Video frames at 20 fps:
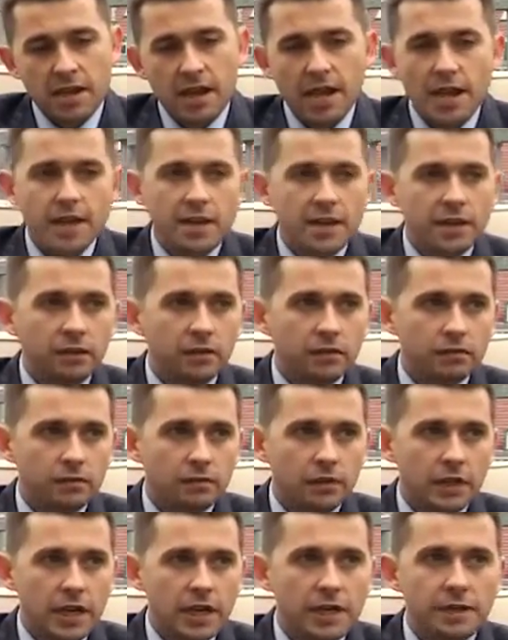
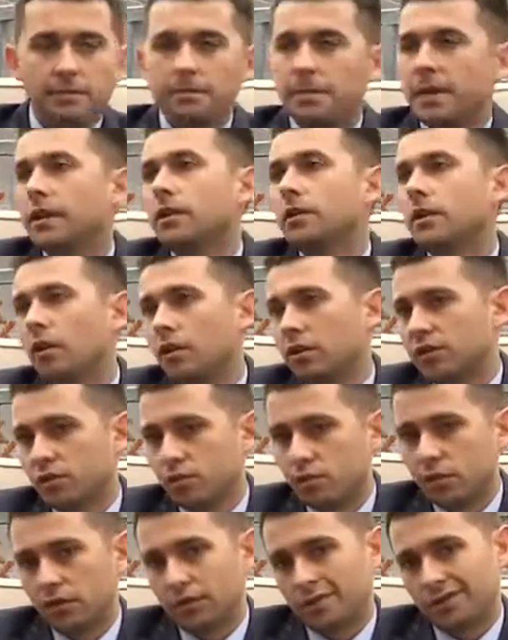Any big loss
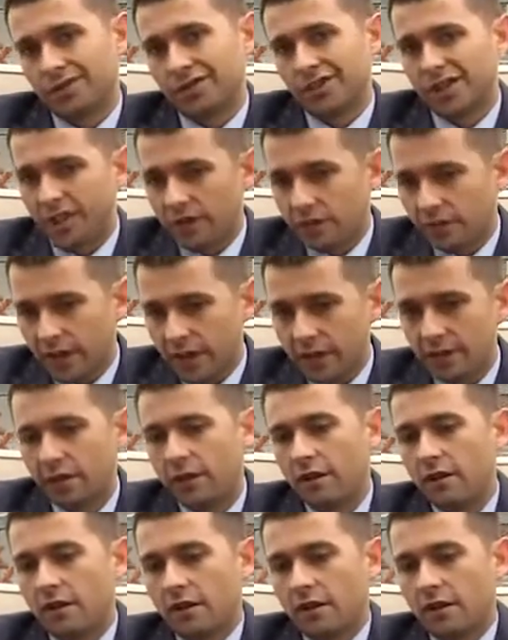will generate,